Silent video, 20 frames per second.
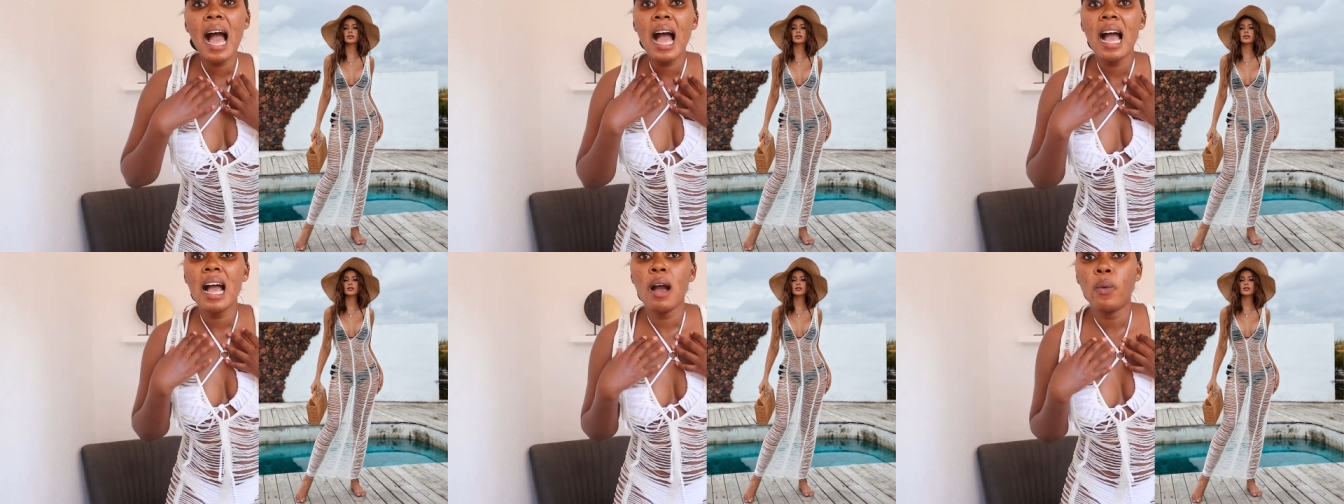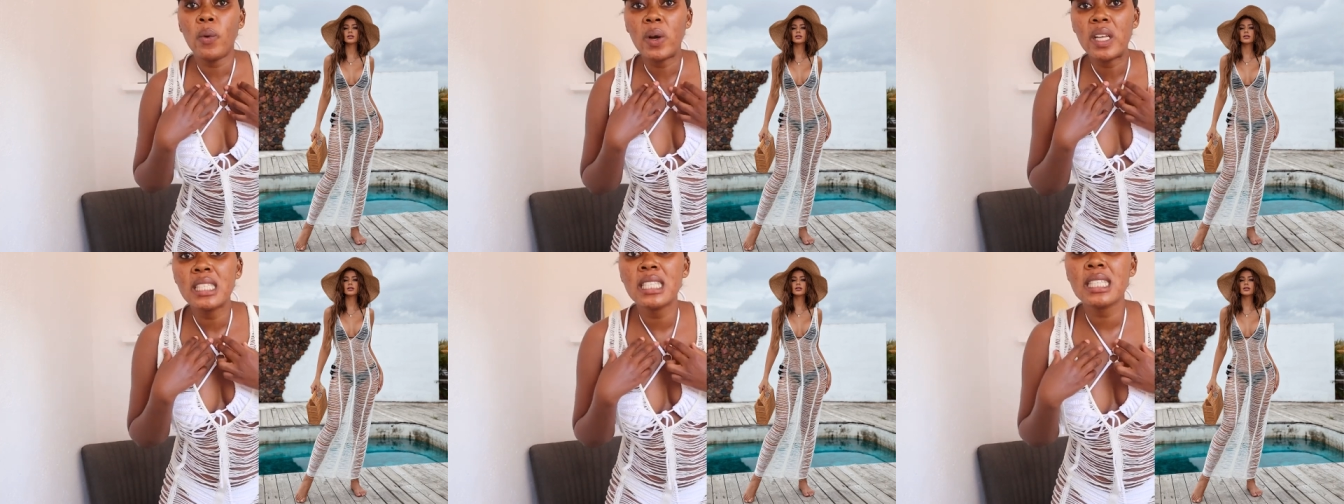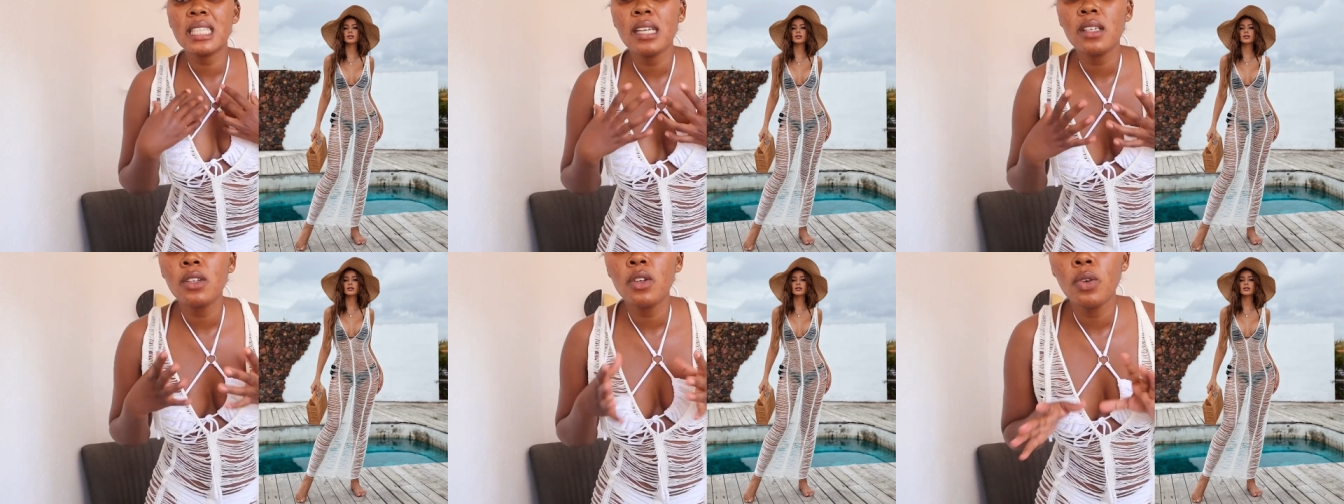are ones
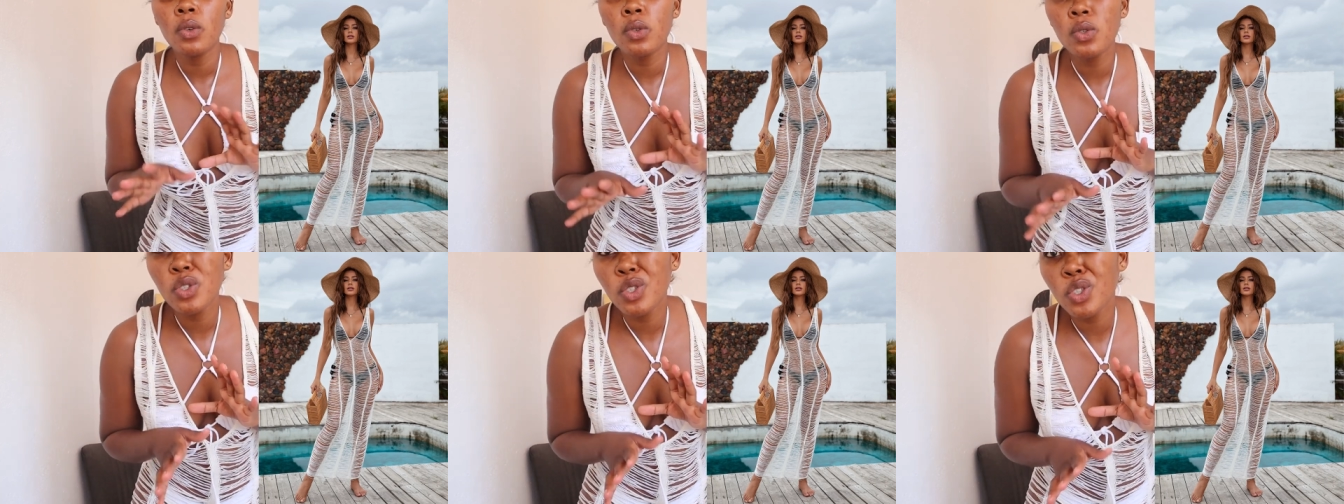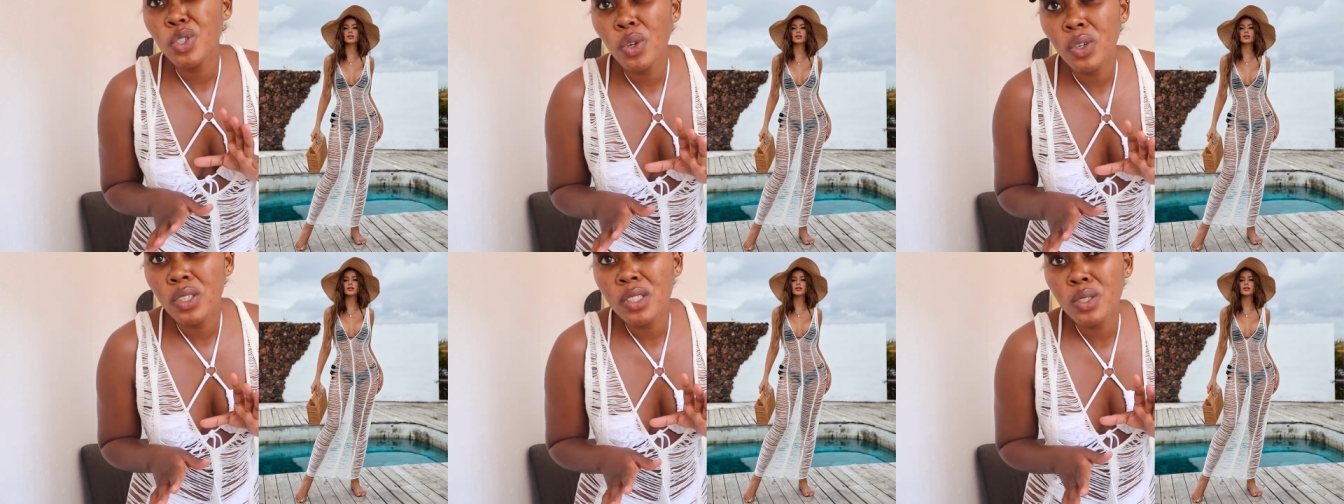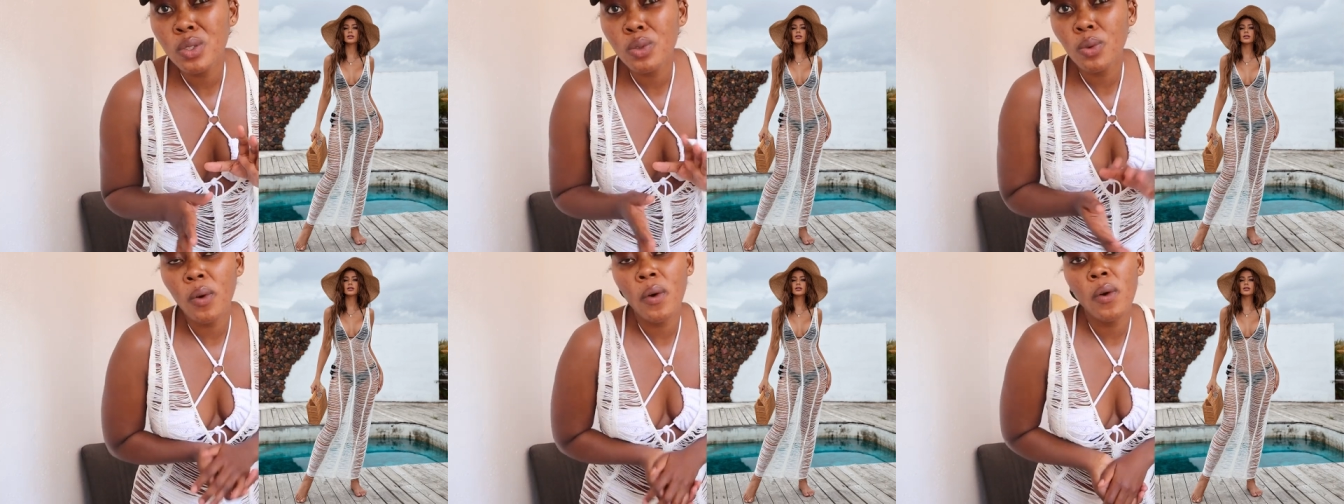that look short.
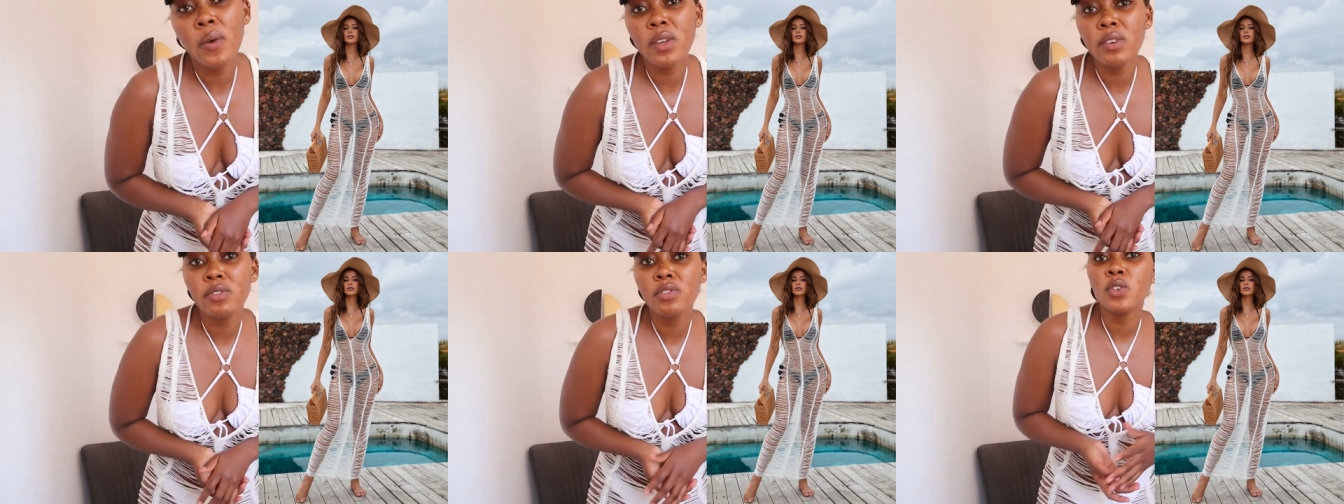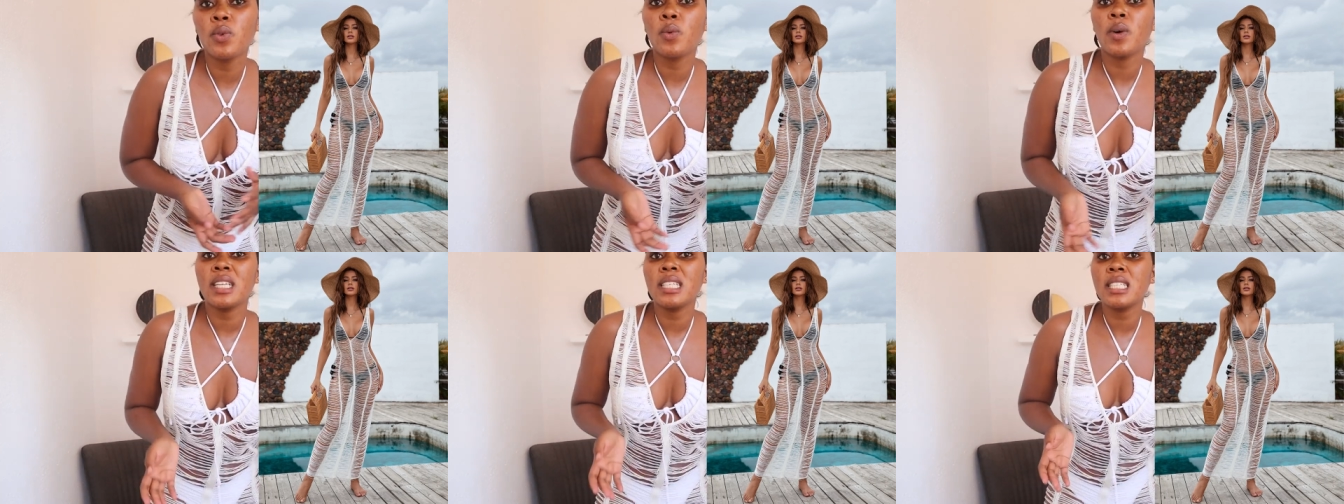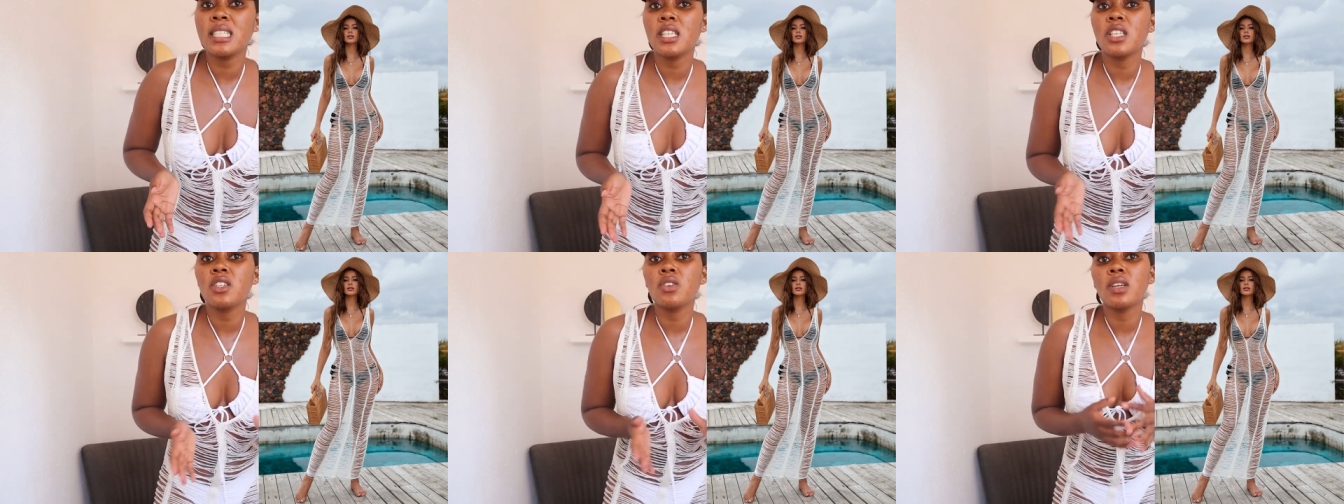So if you
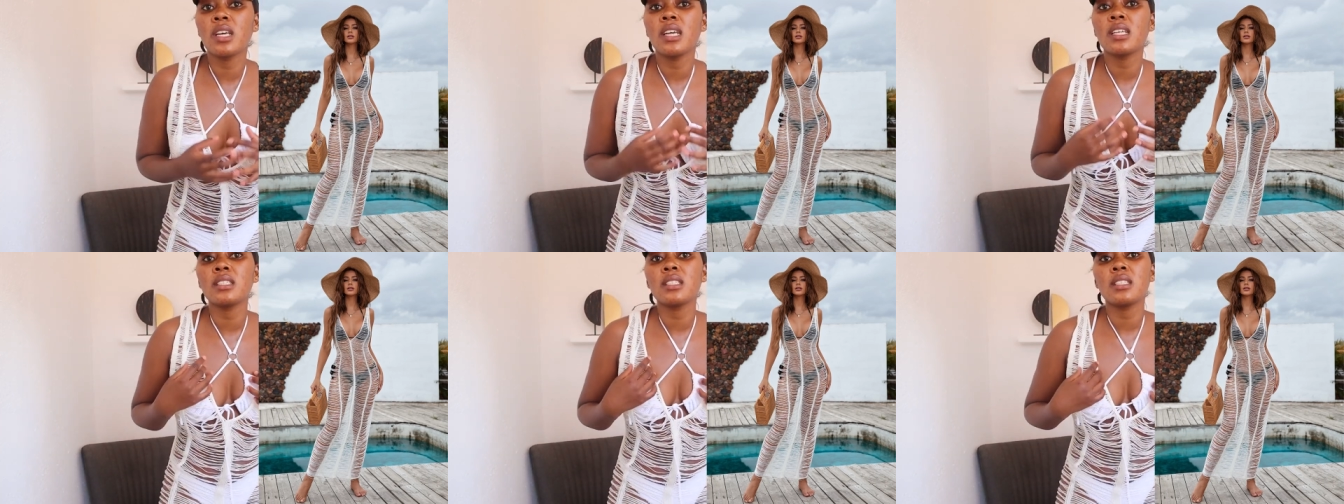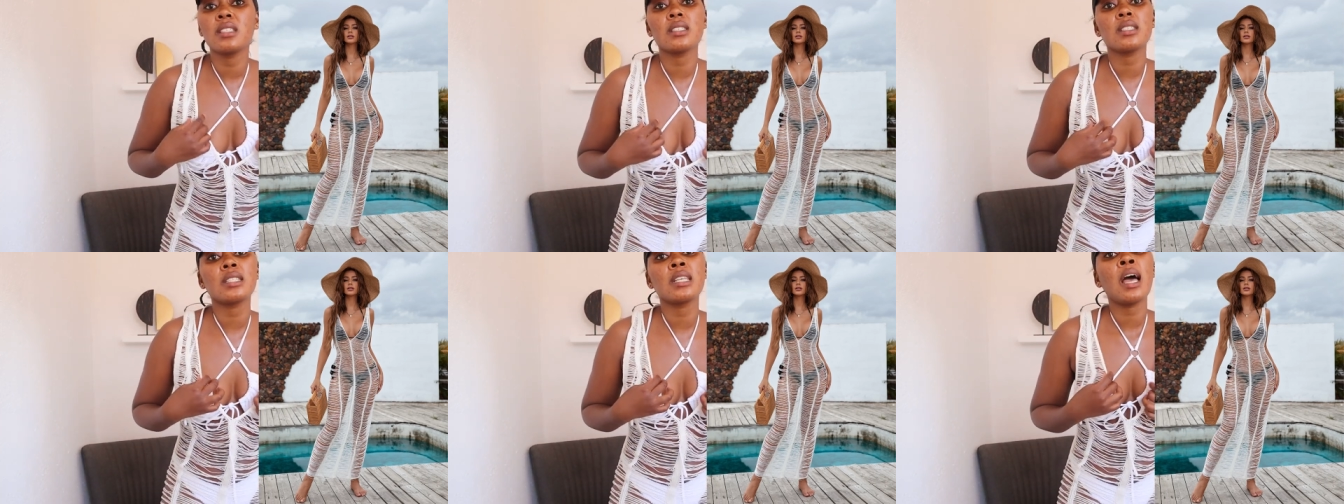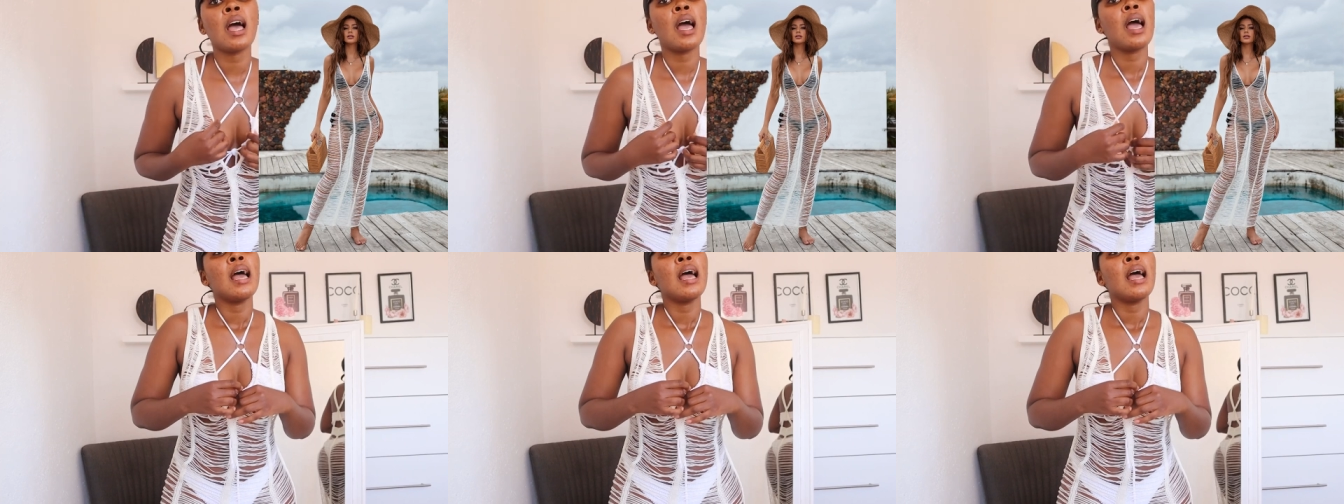want it, you can just